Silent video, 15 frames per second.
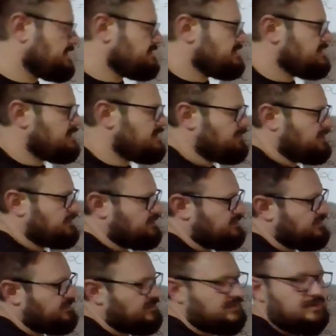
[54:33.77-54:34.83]
here, but
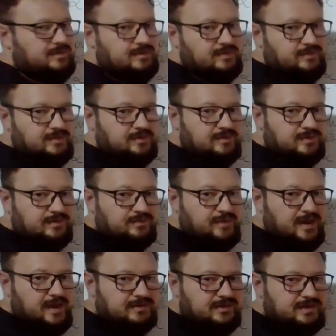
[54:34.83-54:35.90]
it's in this
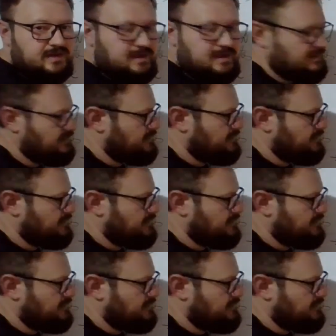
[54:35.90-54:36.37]
range here.